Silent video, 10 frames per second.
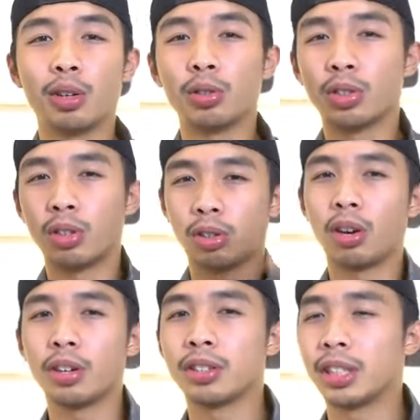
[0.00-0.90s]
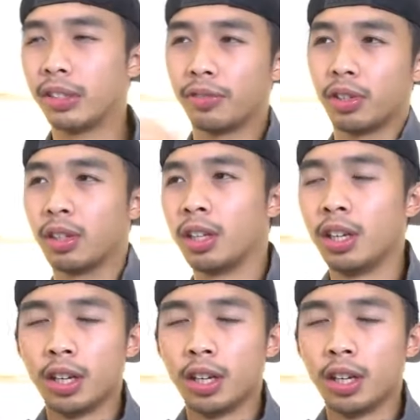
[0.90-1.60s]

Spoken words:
those notorious evil